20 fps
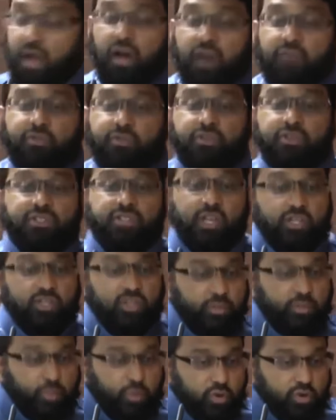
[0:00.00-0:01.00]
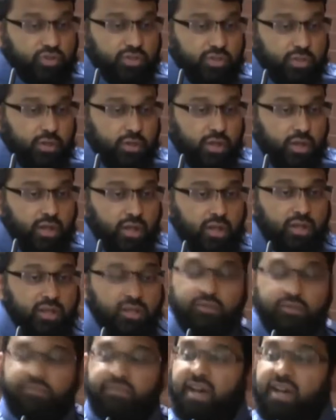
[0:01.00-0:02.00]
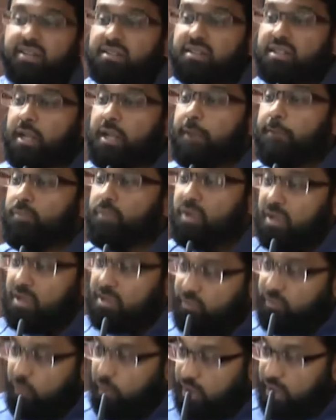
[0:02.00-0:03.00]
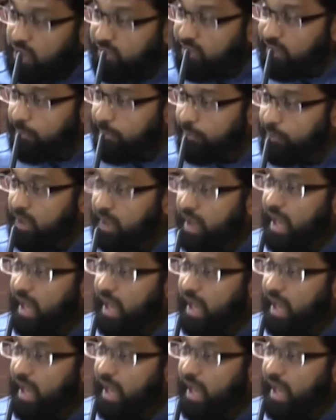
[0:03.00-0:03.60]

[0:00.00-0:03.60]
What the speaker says: For such a person, the fasting is forgiven.